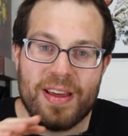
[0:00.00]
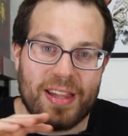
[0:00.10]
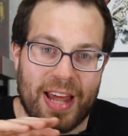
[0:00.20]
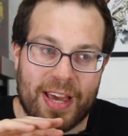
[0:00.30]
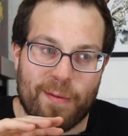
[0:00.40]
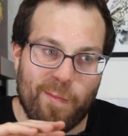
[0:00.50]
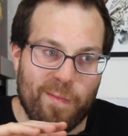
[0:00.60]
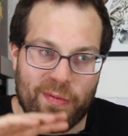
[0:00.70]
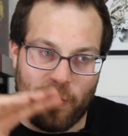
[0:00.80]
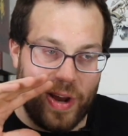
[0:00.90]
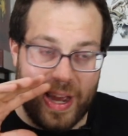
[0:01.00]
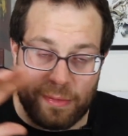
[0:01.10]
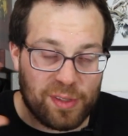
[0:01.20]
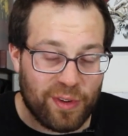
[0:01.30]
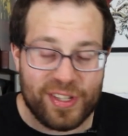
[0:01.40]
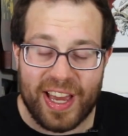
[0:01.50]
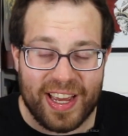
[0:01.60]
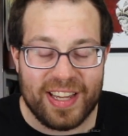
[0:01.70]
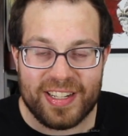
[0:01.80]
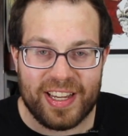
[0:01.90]
like when I was first
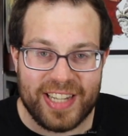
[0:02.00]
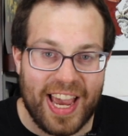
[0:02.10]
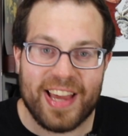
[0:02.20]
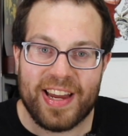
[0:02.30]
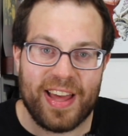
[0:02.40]
getting into Catan